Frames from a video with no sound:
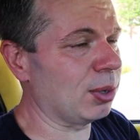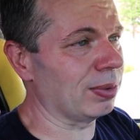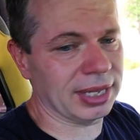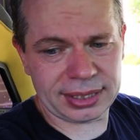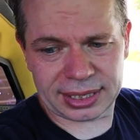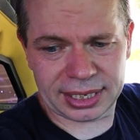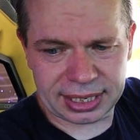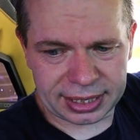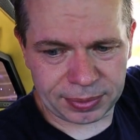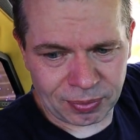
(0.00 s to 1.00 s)
who
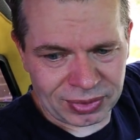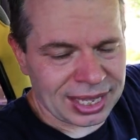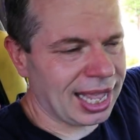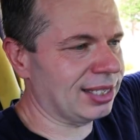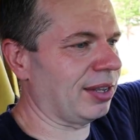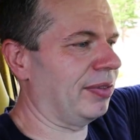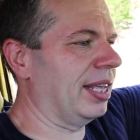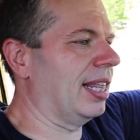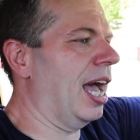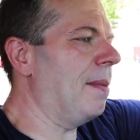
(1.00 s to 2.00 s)
listened and, and stuff
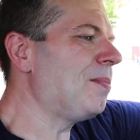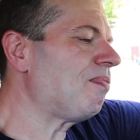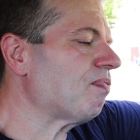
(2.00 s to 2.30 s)
like that.